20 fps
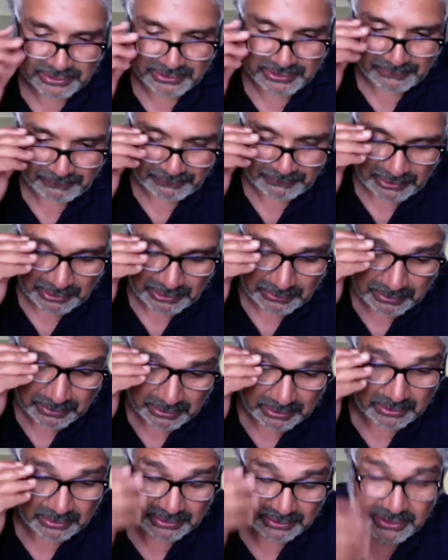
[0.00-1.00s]
good for you and
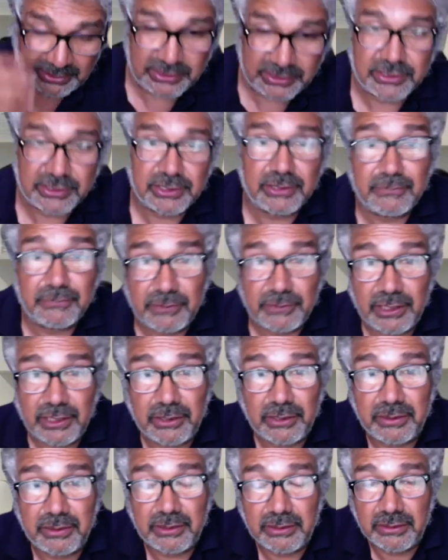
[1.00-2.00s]
gardening is good for
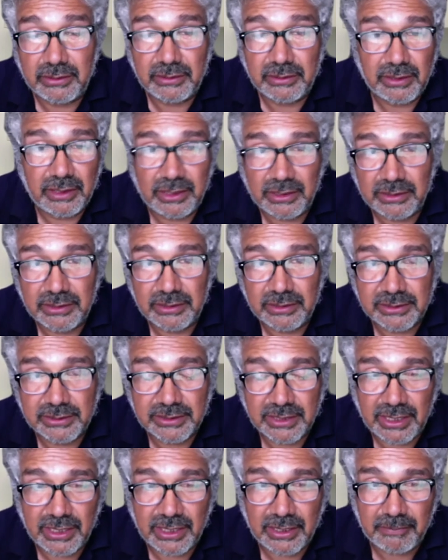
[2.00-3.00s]
you, and, and
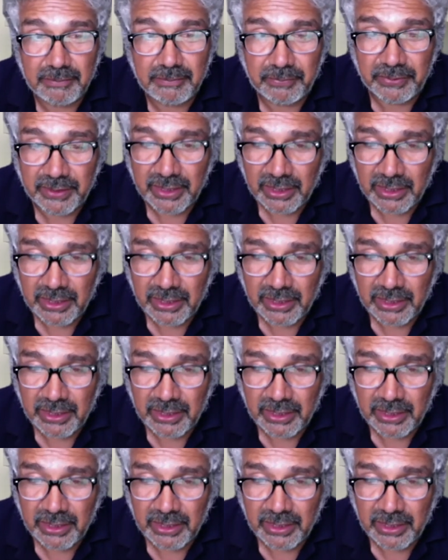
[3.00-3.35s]
um,